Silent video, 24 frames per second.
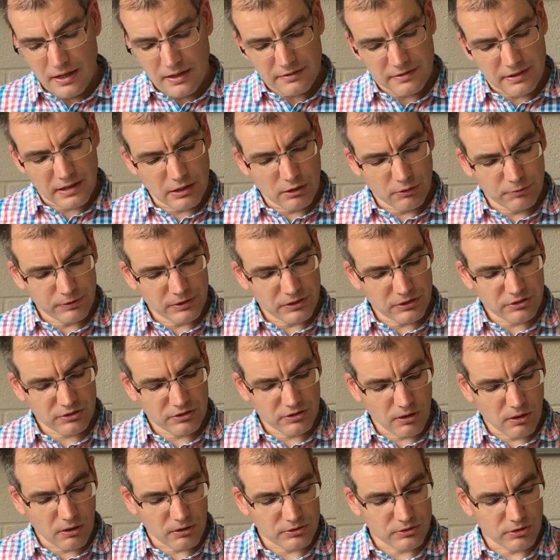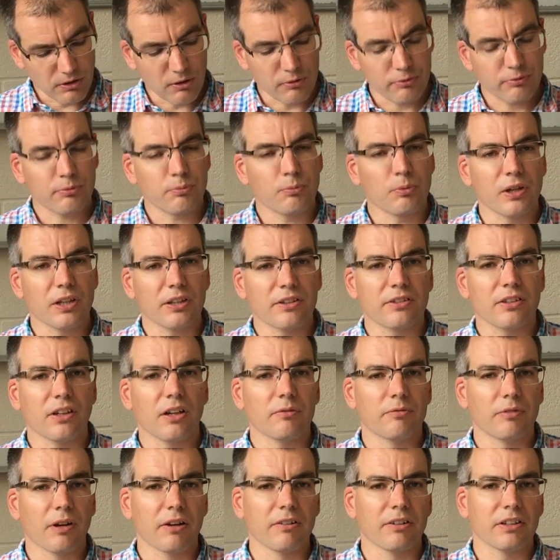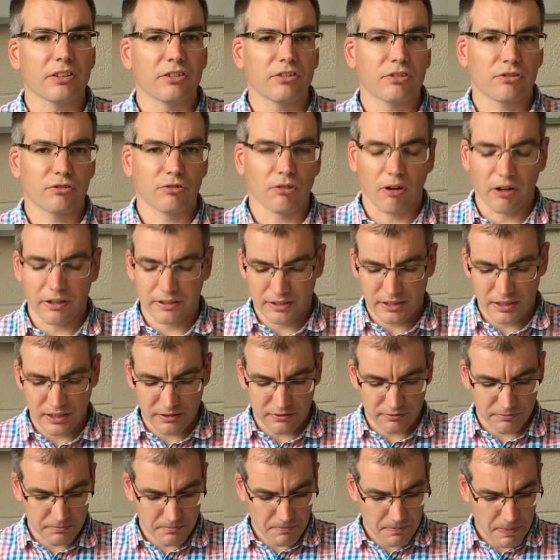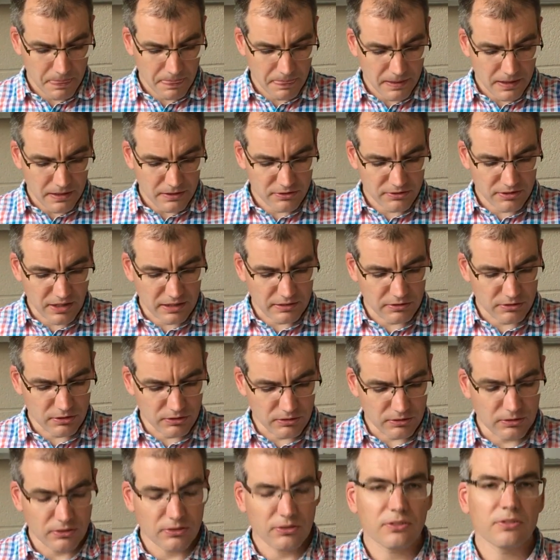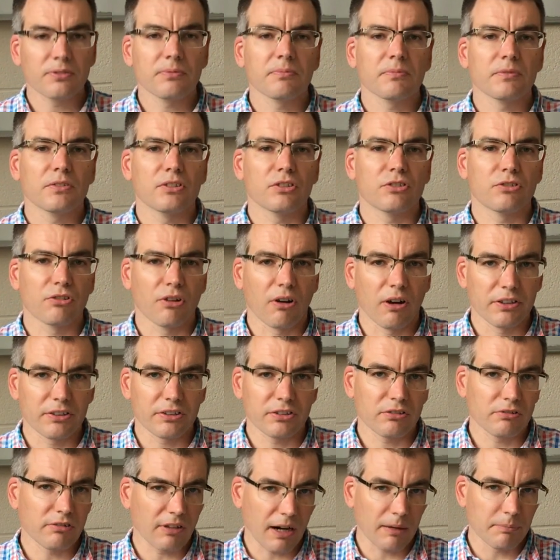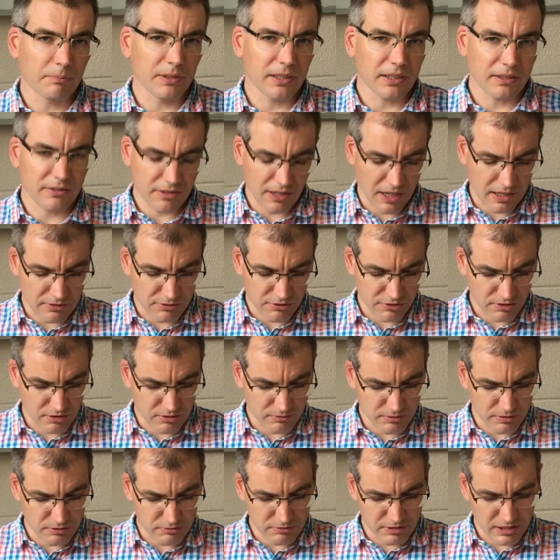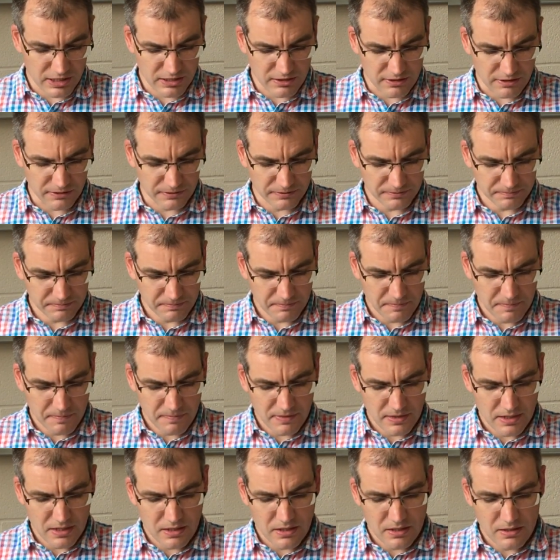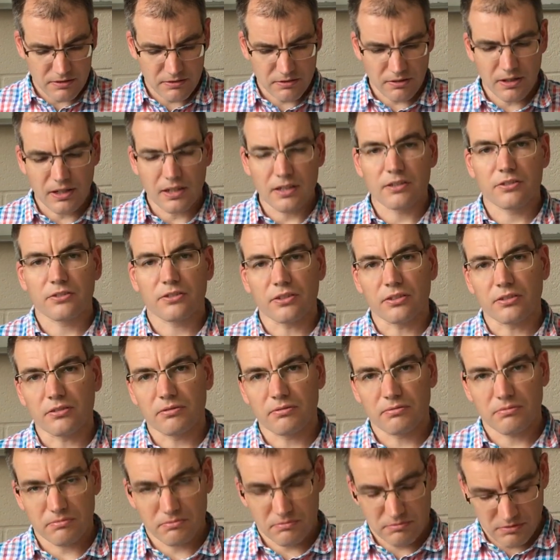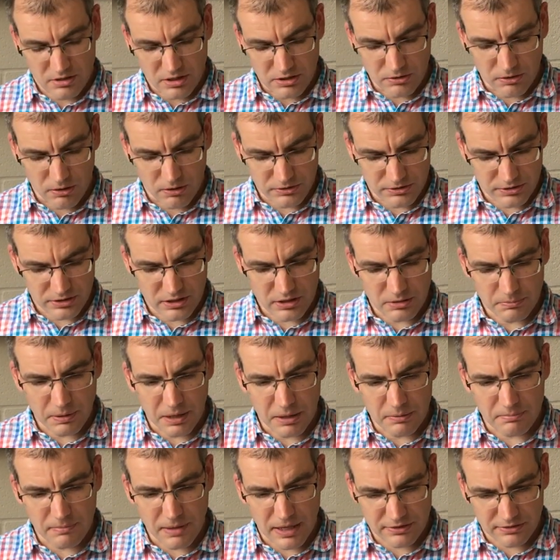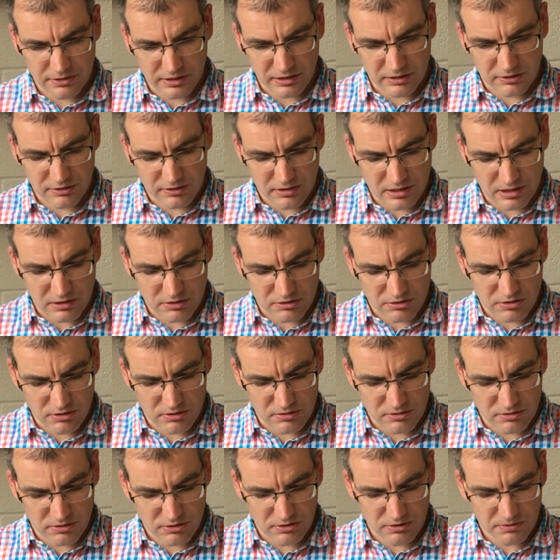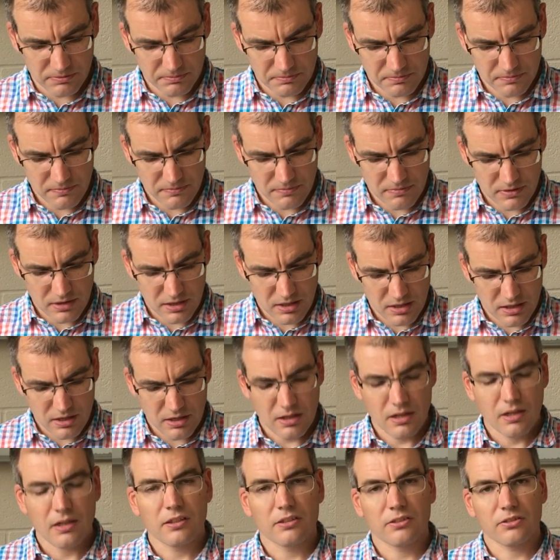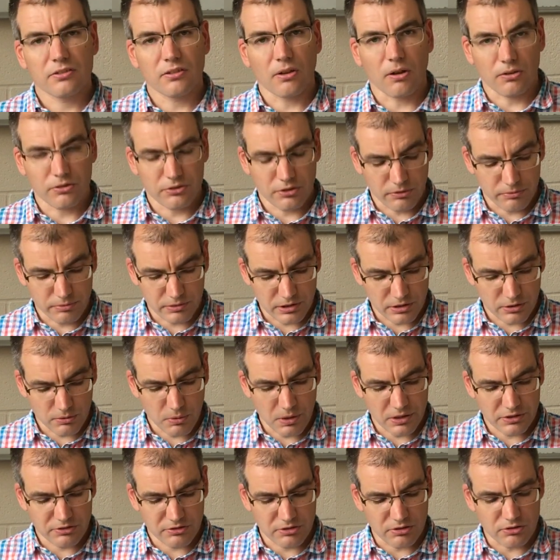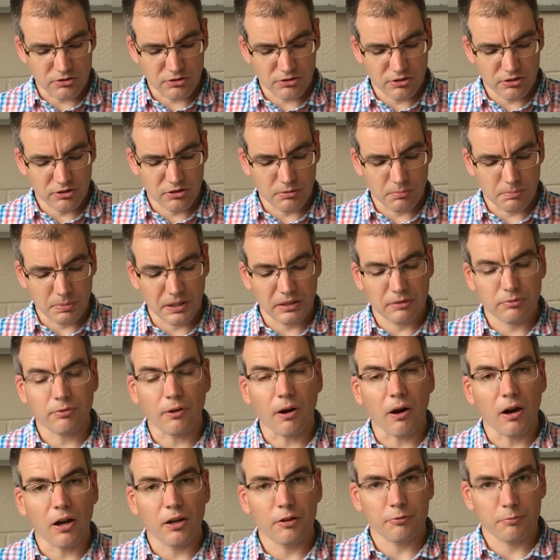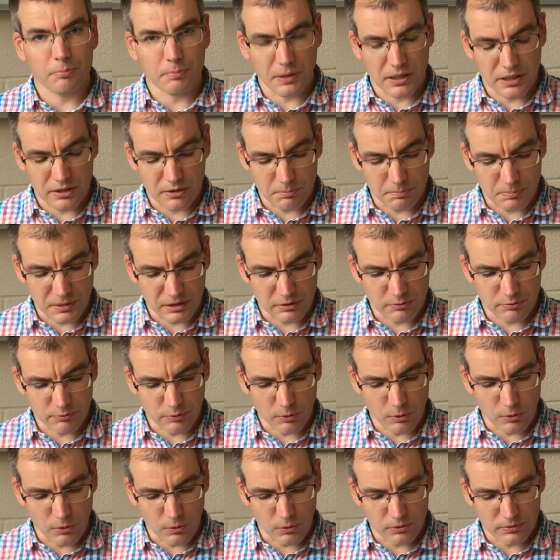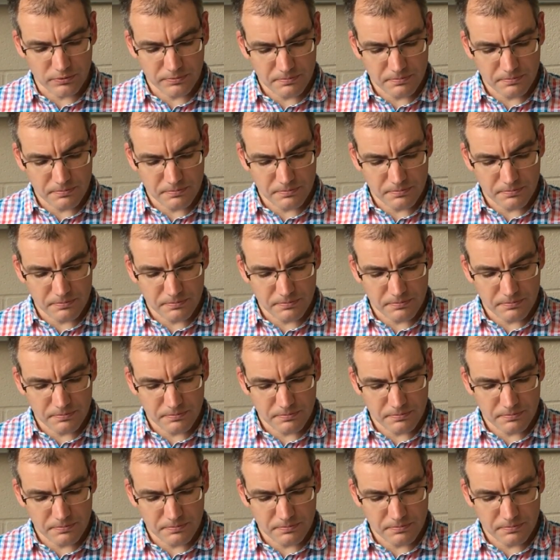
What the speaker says: They'll often start off with a very striking sentence to try to grab the attention of the reader. So here's an article about mass extinctions. Starts off with a question: should the big five be the big four?